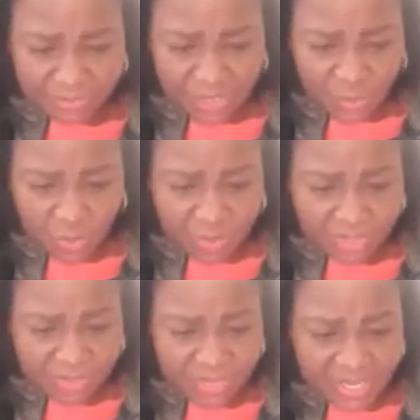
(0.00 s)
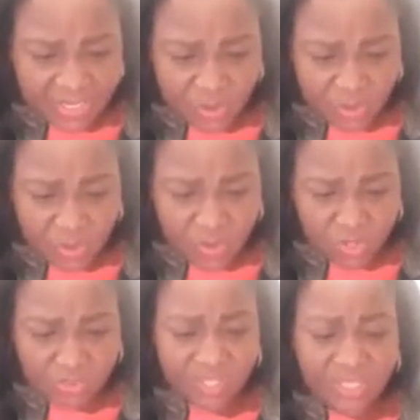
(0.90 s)
It was based
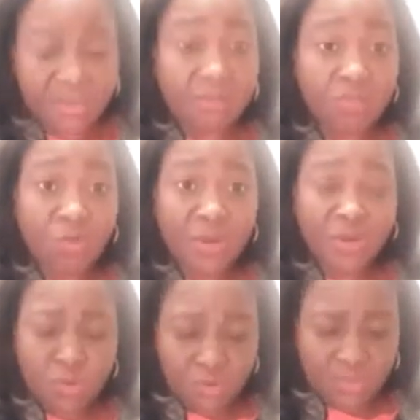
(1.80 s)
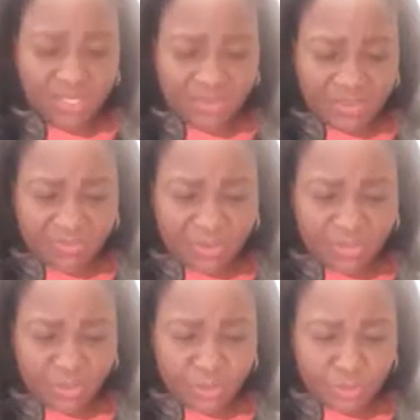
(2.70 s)
on Psalm 107
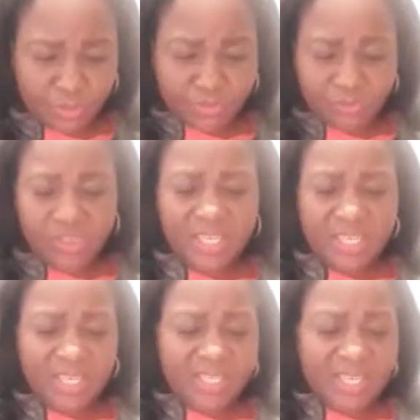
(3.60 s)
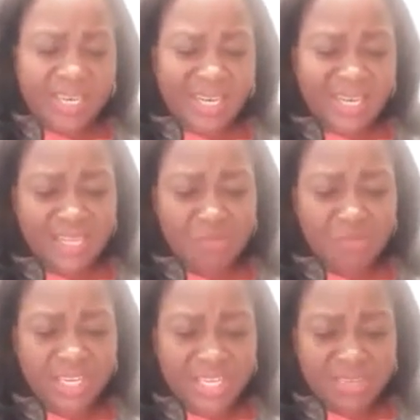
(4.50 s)
verse 2. He said, let the
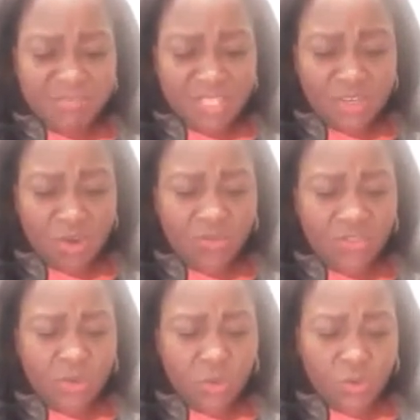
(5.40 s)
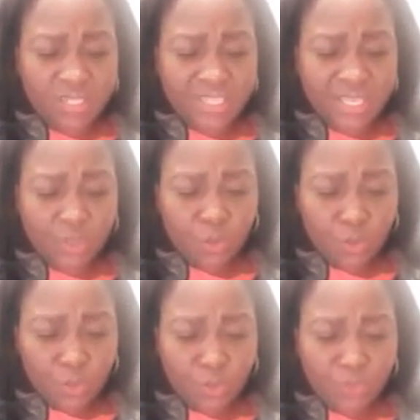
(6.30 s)
redeemed of the Lord say
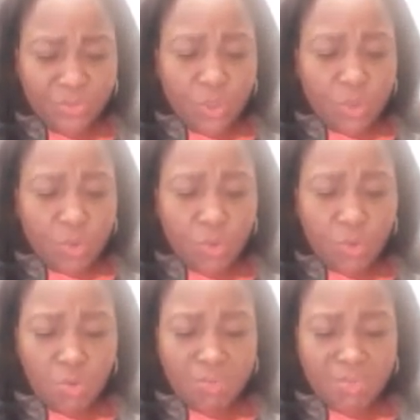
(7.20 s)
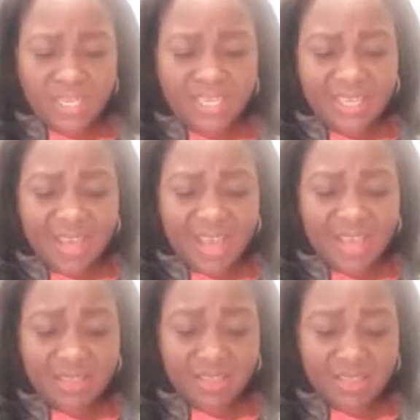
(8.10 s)
so, whom he
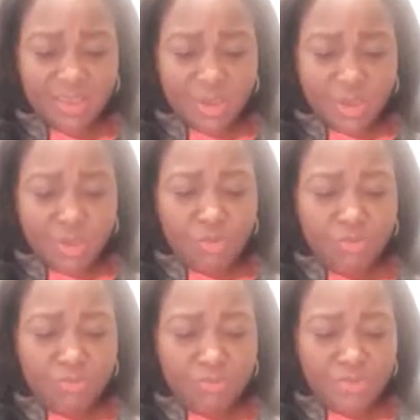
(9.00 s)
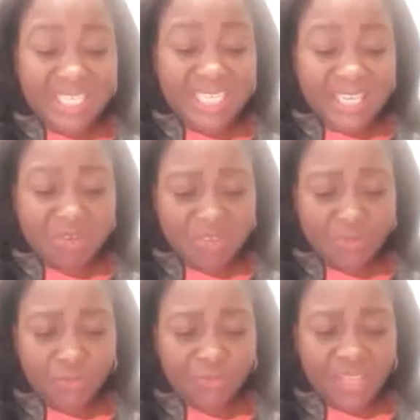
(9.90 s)
hath redeemed
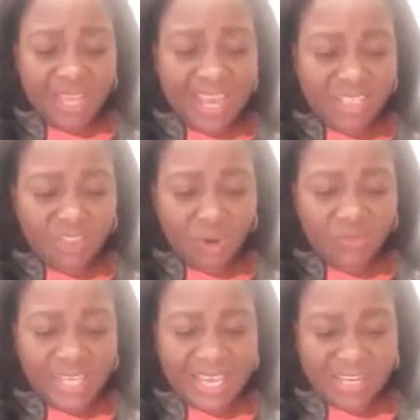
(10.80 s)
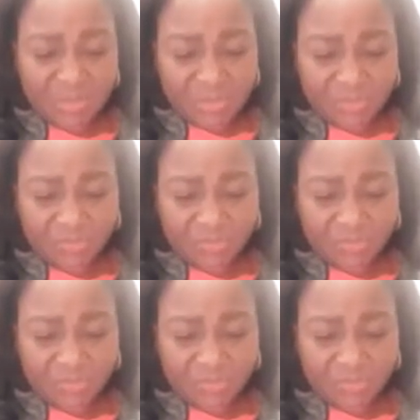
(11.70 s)
from the hand of the enemy.